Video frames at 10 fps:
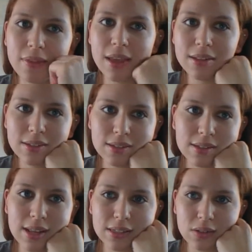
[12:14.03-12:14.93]
that's
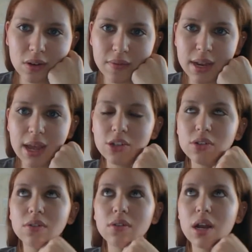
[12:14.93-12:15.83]
sort of a
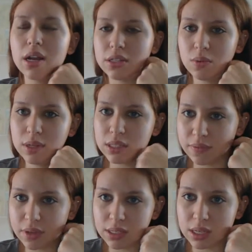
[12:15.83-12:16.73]
natural consequence
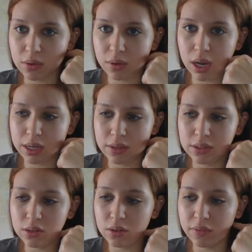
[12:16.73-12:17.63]
of continuing on in
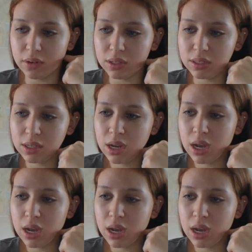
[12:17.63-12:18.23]
this universe.